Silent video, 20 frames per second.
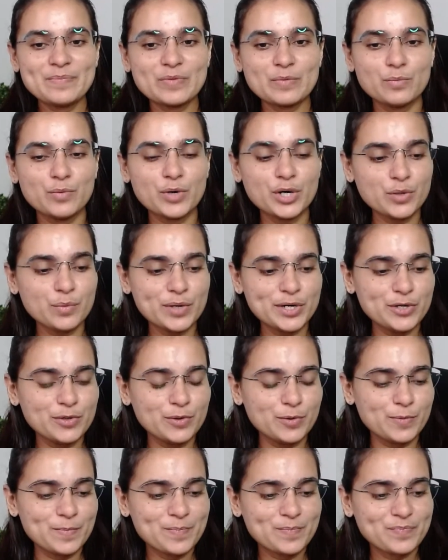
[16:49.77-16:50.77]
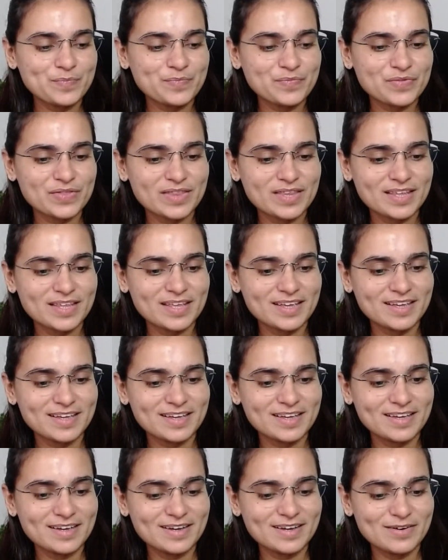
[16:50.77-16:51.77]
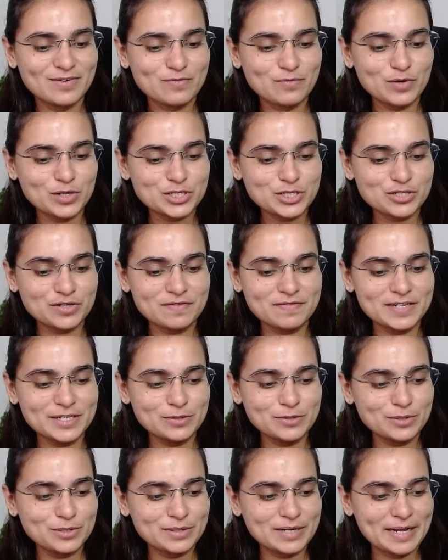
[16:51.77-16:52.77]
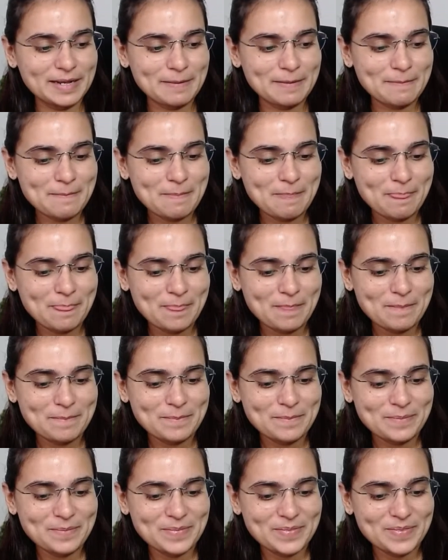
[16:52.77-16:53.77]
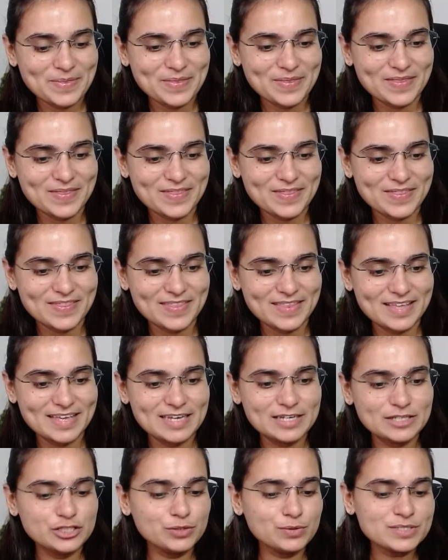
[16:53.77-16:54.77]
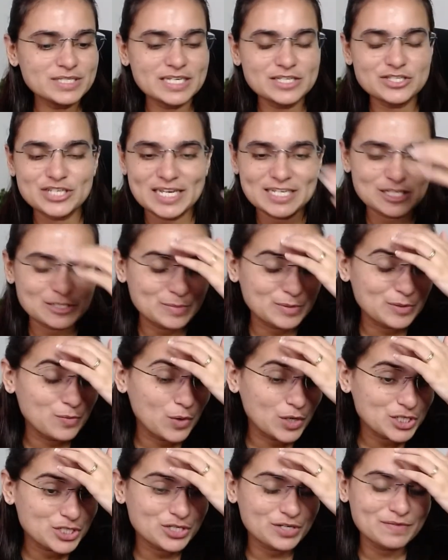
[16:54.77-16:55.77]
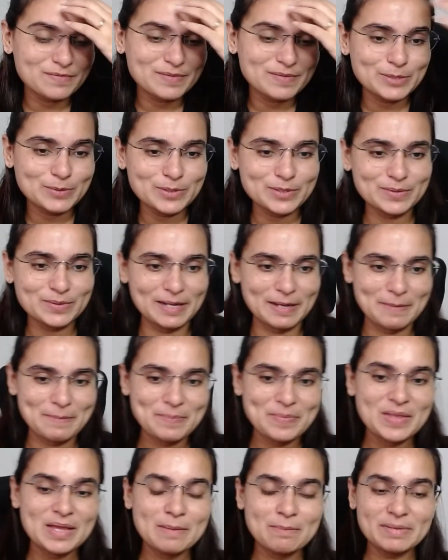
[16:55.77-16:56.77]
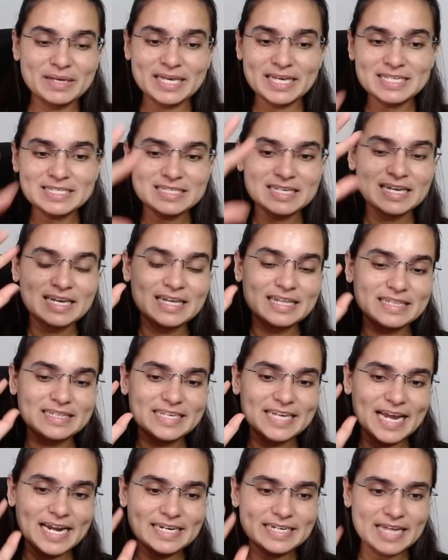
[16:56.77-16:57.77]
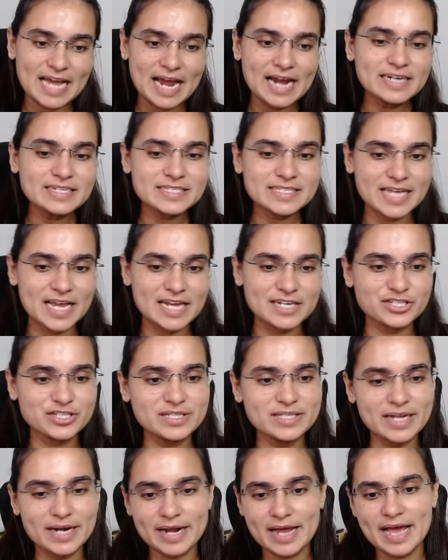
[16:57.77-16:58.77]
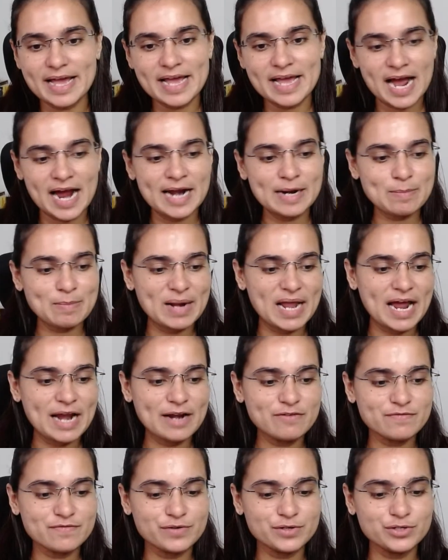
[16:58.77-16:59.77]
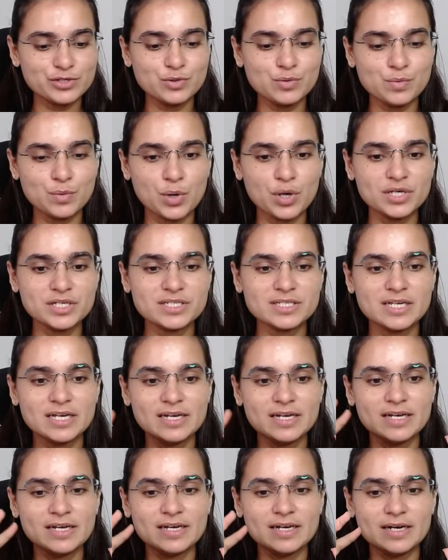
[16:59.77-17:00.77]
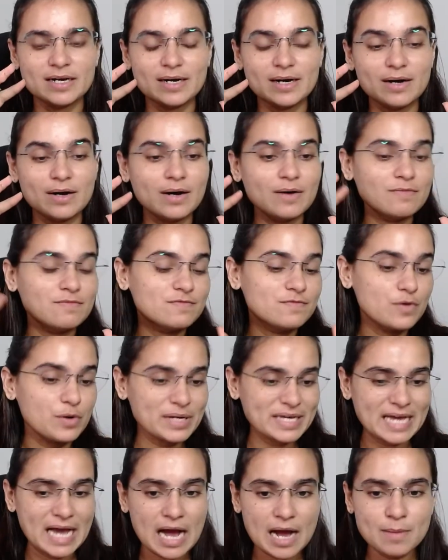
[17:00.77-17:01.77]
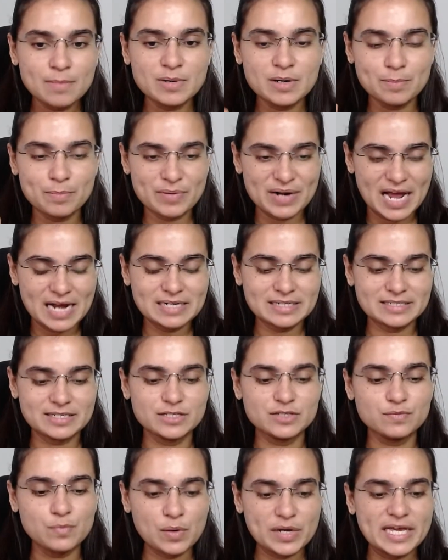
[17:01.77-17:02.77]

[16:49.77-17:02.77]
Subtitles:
what do we do? What should we do today? You suggest me, what should we do today? Because the entire session that I had planned for you was vocab practice,